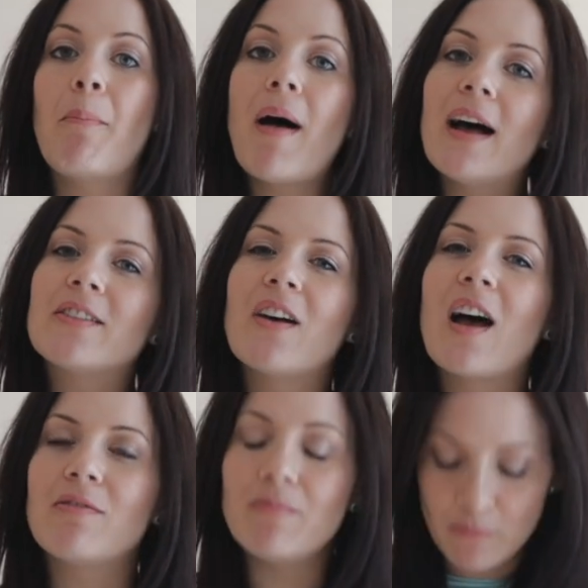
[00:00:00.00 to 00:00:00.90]
but
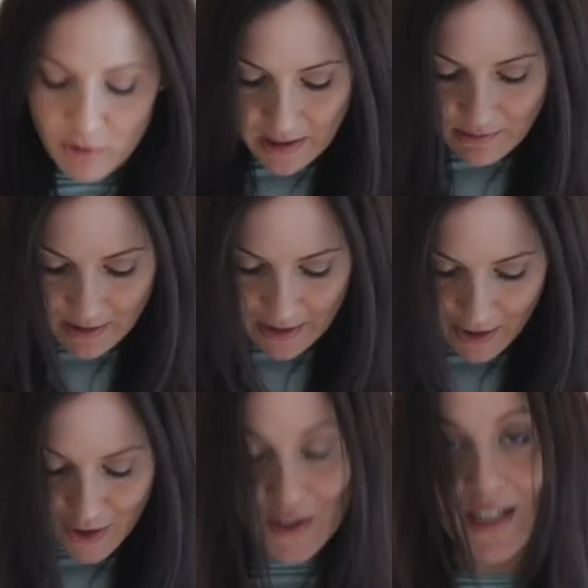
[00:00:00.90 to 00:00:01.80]
I'm really
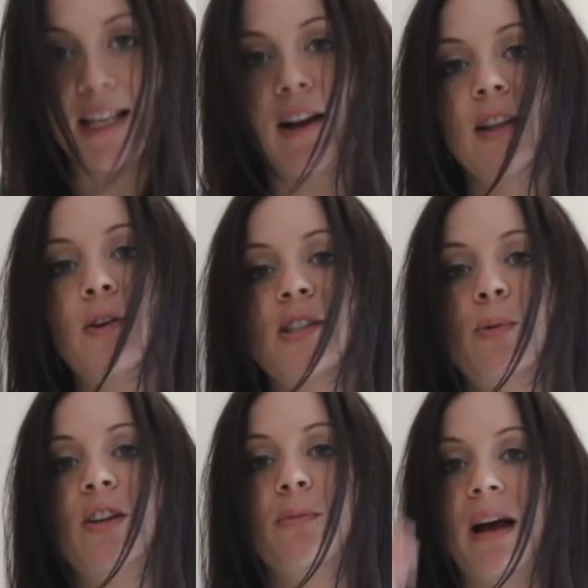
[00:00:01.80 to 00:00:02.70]
curious how it looks
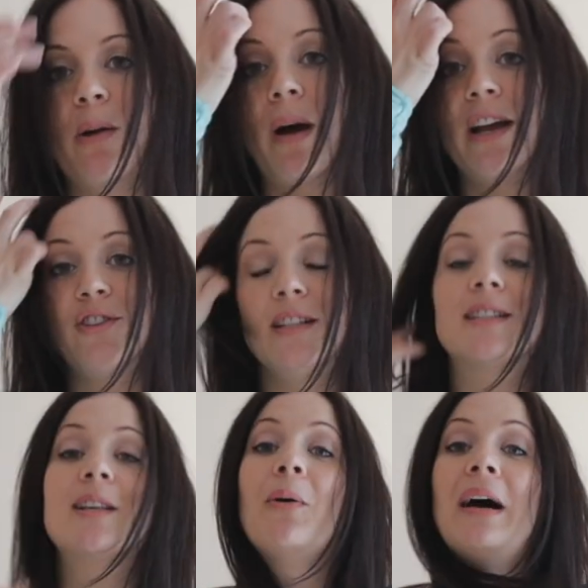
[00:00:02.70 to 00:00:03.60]
with my white
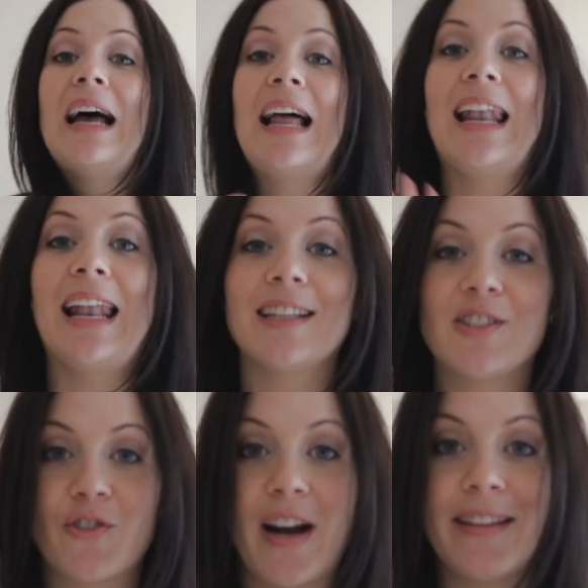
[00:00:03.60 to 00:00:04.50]
jeans, so
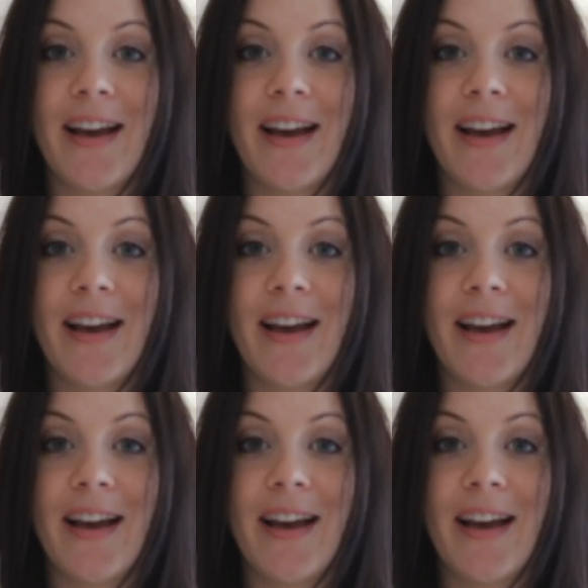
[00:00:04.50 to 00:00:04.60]
let's try